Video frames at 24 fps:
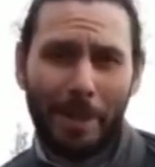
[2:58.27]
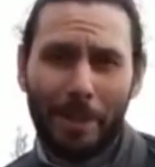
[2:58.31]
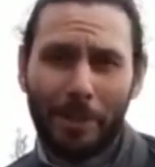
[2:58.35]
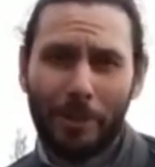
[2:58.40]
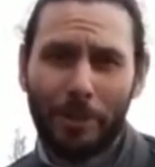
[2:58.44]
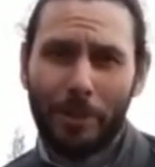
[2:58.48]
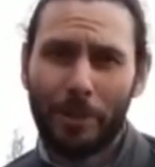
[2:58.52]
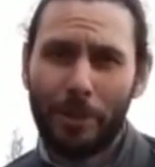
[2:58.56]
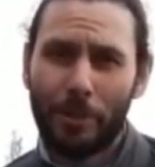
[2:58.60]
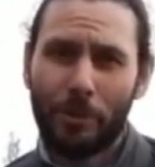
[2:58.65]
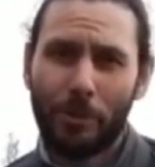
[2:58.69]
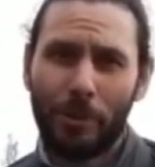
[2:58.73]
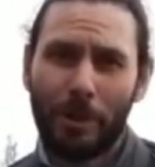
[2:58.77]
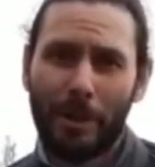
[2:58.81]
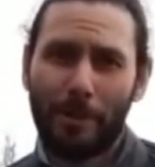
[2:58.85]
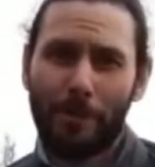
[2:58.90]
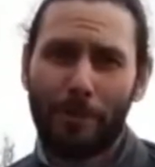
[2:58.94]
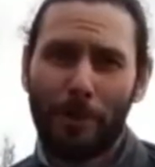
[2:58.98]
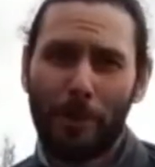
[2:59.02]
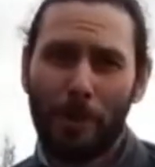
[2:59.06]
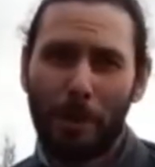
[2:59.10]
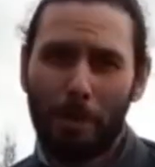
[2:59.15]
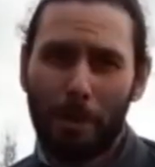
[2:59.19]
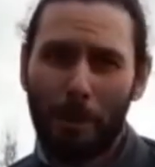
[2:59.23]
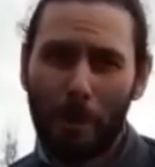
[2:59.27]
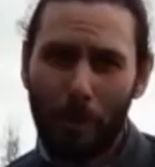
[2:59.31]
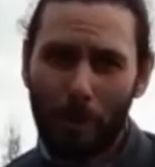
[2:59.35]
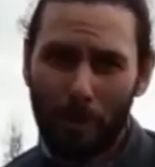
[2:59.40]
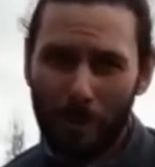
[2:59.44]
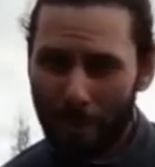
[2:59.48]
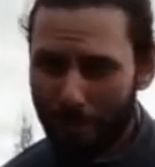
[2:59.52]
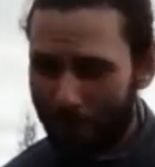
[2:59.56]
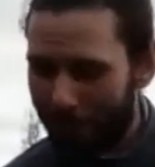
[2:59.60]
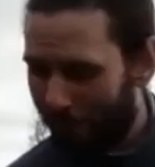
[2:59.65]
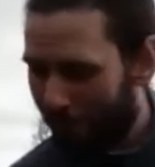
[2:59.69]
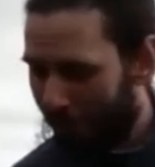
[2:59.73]
make sure you're jogging through the
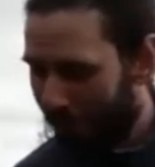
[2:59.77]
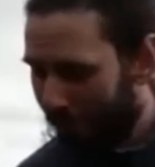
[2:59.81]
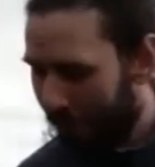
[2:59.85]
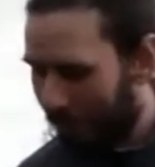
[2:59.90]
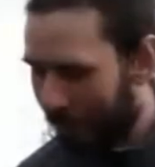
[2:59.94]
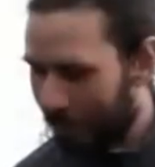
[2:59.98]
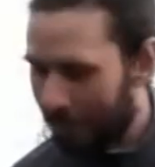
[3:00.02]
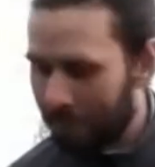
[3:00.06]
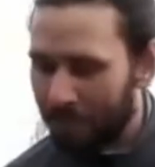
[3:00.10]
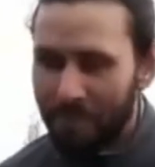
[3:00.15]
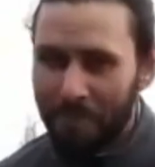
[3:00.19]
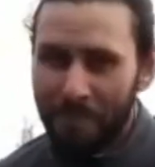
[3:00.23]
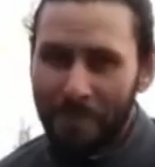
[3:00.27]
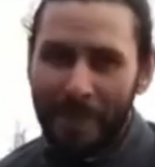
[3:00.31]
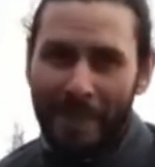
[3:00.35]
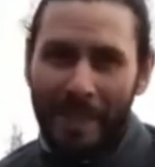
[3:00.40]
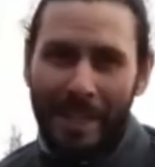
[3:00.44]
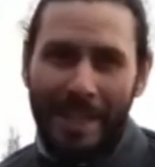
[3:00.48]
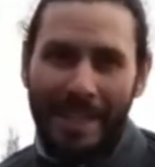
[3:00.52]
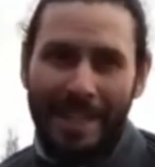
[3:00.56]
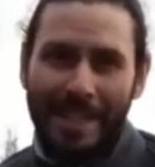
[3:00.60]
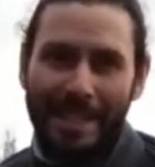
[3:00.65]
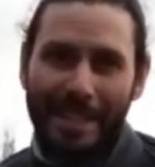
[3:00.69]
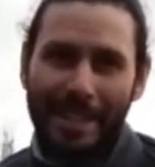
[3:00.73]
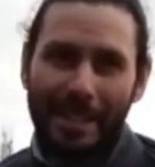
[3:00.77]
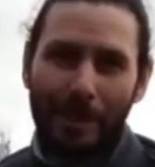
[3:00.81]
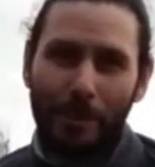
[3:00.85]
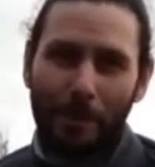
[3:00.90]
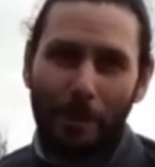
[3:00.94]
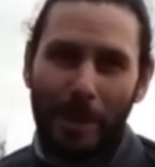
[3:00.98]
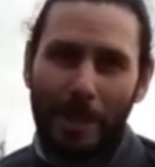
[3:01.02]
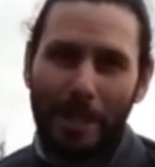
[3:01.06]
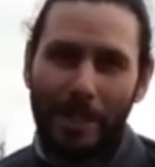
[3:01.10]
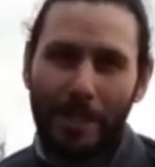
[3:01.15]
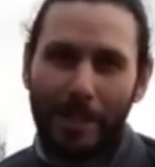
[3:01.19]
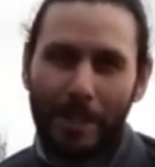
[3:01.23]
ball of your foot.
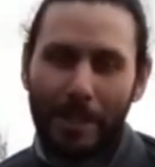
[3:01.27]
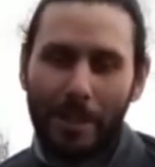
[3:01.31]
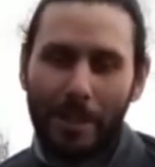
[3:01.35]
Easiest way to